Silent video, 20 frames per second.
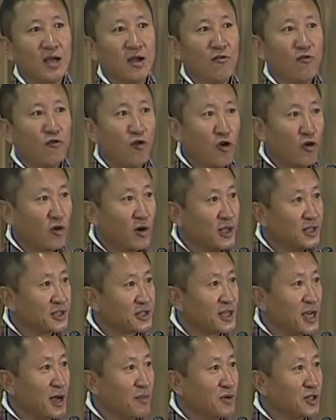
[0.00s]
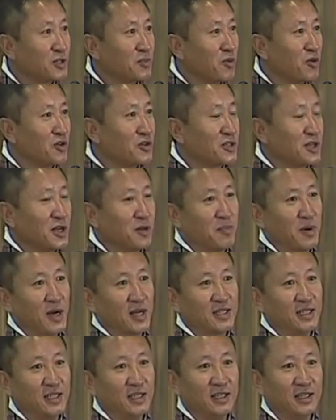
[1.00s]
For an established political
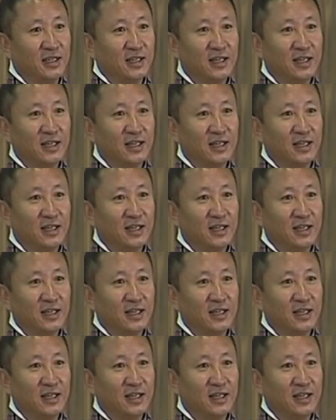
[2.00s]
party,